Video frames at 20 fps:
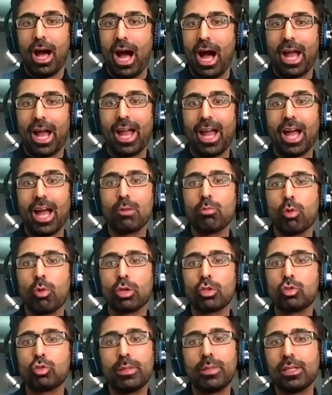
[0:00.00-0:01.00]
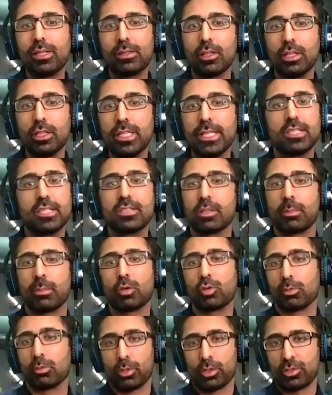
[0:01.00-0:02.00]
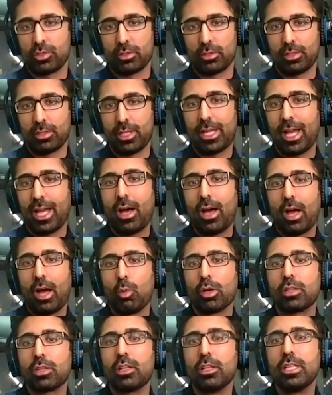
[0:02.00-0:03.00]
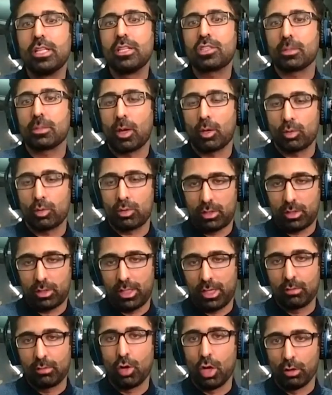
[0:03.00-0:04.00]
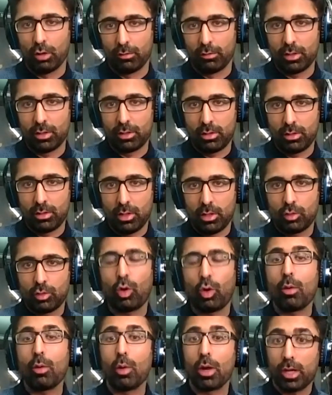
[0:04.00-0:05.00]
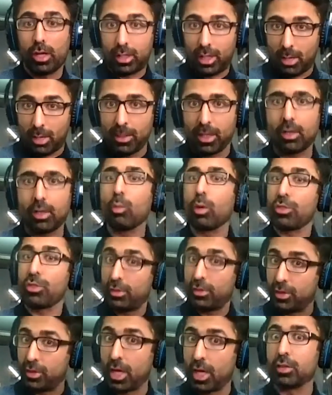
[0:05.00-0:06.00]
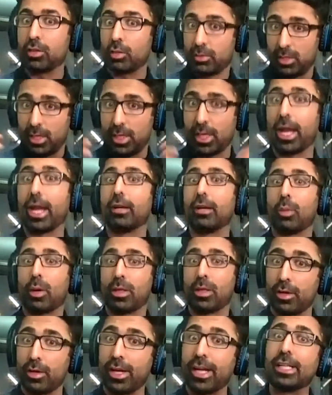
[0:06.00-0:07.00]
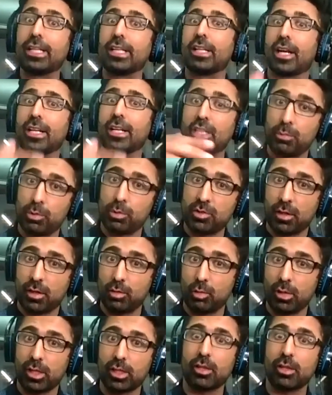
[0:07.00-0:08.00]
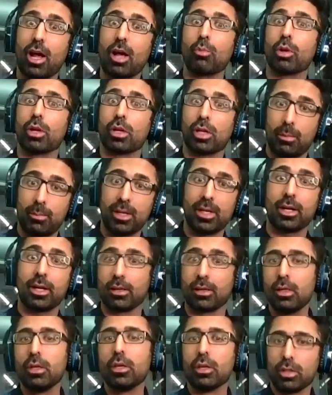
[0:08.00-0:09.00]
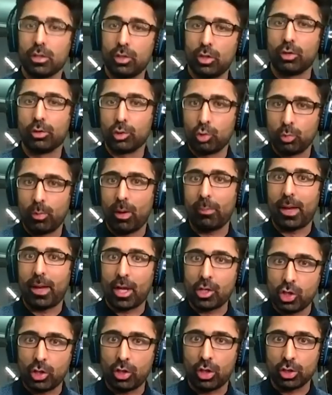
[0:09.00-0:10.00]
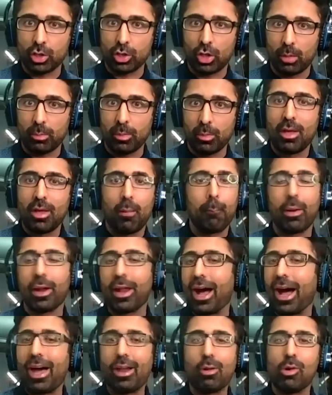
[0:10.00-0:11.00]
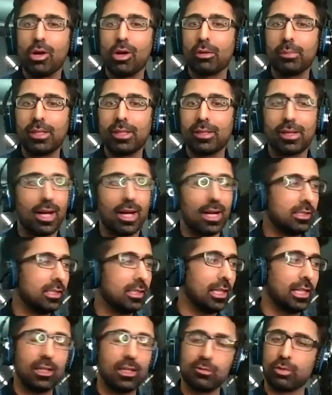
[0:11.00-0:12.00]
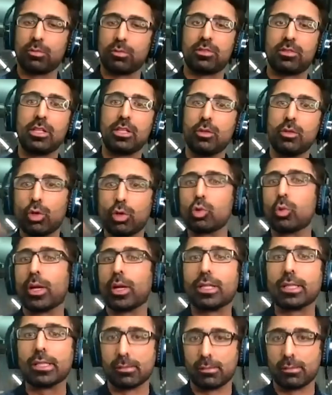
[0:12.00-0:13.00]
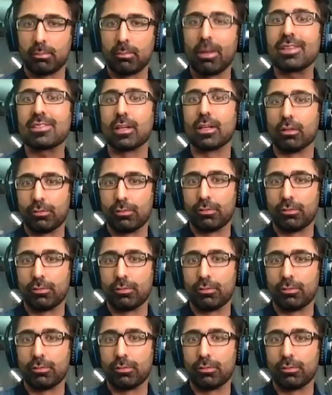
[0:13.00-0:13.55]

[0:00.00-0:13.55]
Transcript: I, I want to be the least amount of person. Like I, I want the least amount involved. So I want to come in once they have done the say when they're 80, 90% of the way want to come in and you know do my magic on top. But I don't want to be the guy taking it from zero to 80 myself.